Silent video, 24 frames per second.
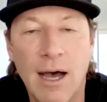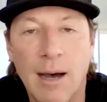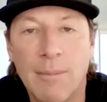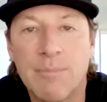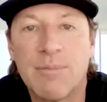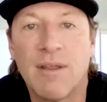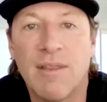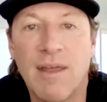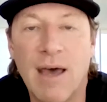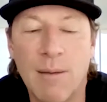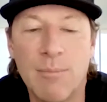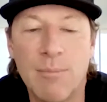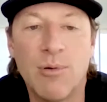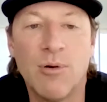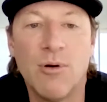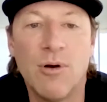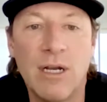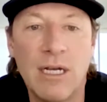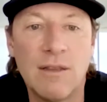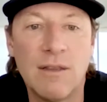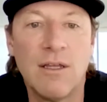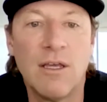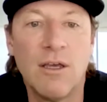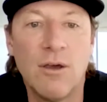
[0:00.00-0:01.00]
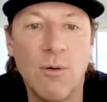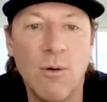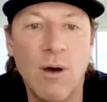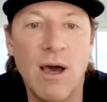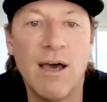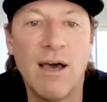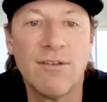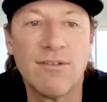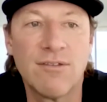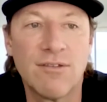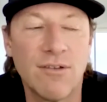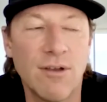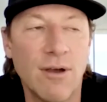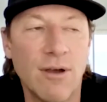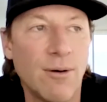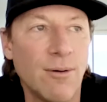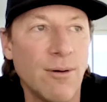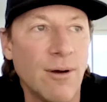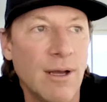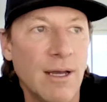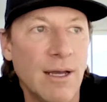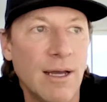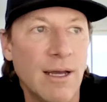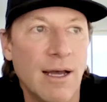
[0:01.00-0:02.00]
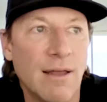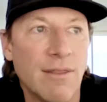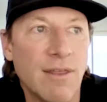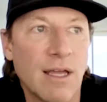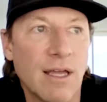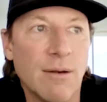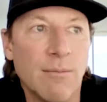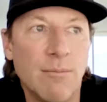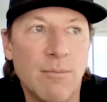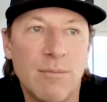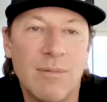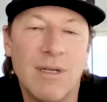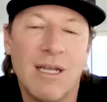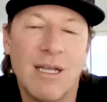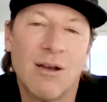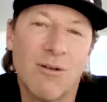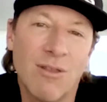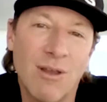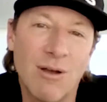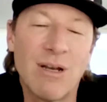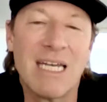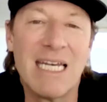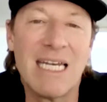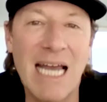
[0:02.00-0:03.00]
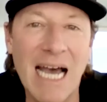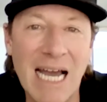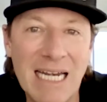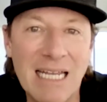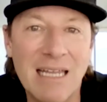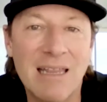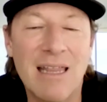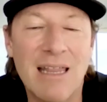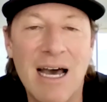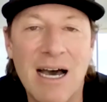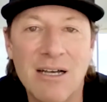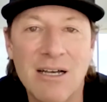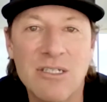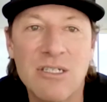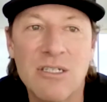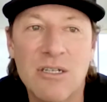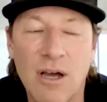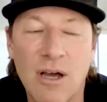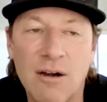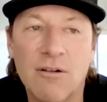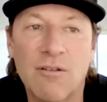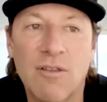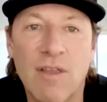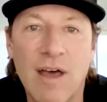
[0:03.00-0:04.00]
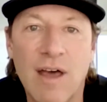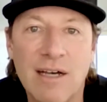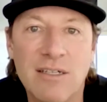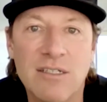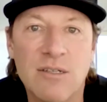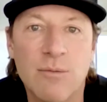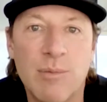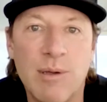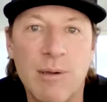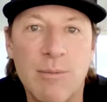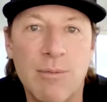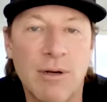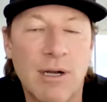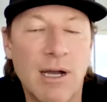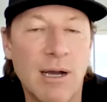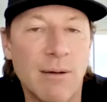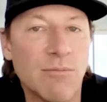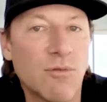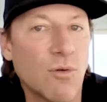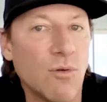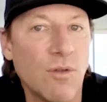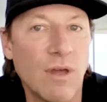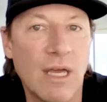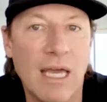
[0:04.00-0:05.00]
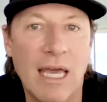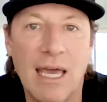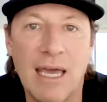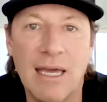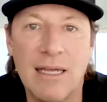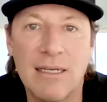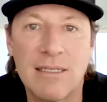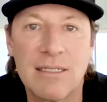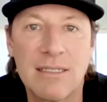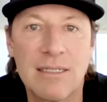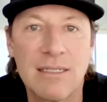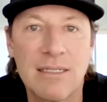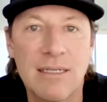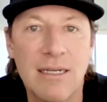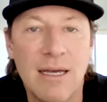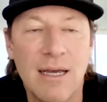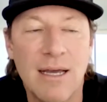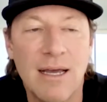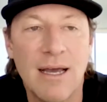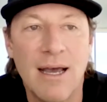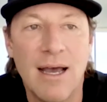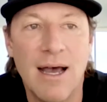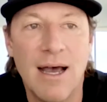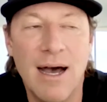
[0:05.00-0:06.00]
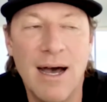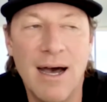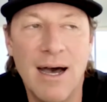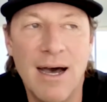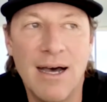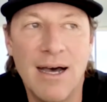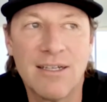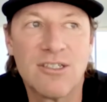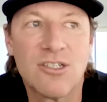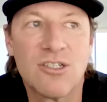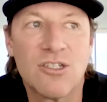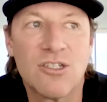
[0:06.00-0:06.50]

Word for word: up to that point in the U.S. So I think you know there were ninety thousand to hundred thousand people come through the gates. Uh,